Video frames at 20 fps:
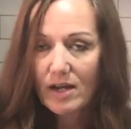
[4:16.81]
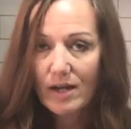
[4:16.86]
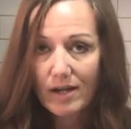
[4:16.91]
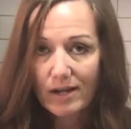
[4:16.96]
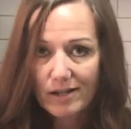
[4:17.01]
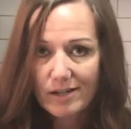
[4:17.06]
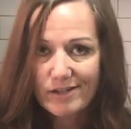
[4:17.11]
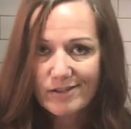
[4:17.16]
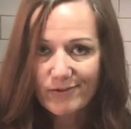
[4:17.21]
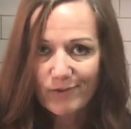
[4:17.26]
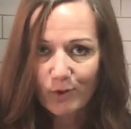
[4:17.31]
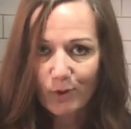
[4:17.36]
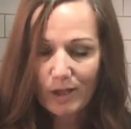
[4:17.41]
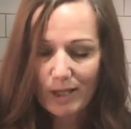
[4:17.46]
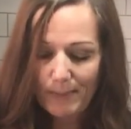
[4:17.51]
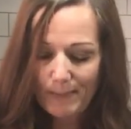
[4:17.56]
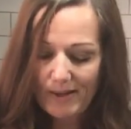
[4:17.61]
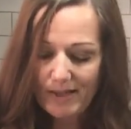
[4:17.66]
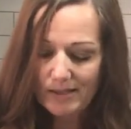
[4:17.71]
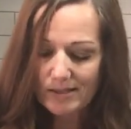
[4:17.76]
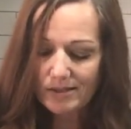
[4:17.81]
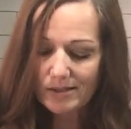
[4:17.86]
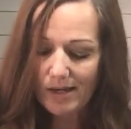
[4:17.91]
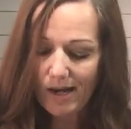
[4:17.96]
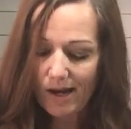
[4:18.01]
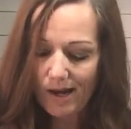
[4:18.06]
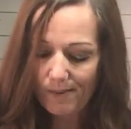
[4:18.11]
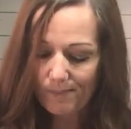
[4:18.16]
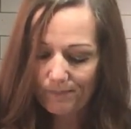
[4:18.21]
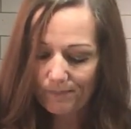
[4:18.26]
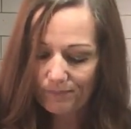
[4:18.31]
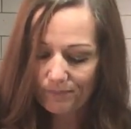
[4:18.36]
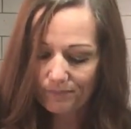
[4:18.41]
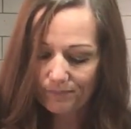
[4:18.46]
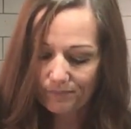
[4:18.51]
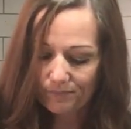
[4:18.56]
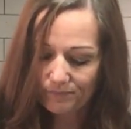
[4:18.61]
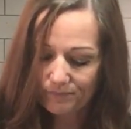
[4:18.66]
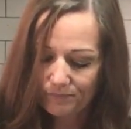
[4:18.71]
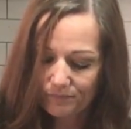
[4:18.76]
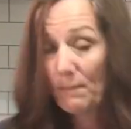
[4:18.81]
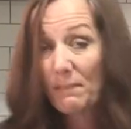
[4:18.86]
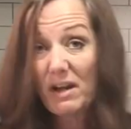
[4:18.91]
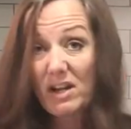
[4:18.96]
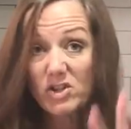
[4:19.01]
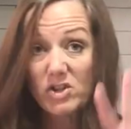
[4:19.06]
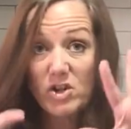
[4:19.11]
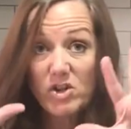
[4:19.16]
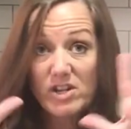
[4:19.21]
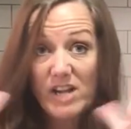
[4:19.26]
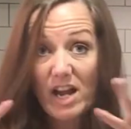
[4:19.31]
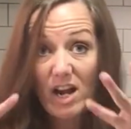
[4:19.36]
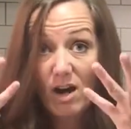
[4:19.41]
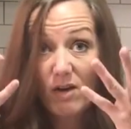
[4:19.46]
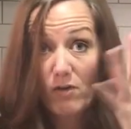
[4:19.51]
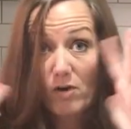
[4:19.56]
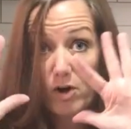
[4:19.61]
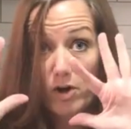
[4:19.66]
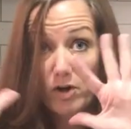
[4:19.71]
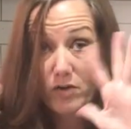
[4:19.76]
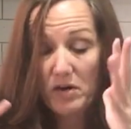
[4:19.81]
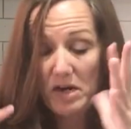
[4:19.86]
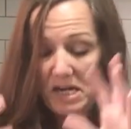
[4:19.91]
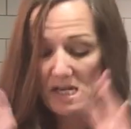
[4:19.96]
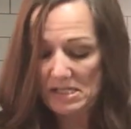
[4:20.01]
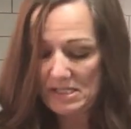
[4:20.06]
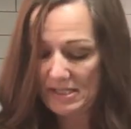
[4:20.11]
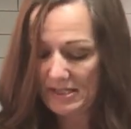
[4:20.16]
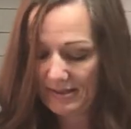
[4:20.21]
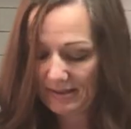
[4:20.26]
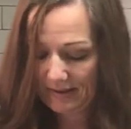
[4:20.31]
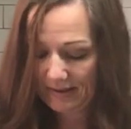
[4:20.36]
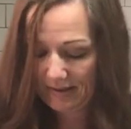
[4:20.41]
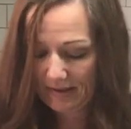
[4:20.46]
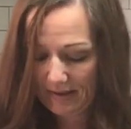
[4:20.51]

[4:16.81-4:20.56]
it is fully mixed up. Make sure you take off all your rings.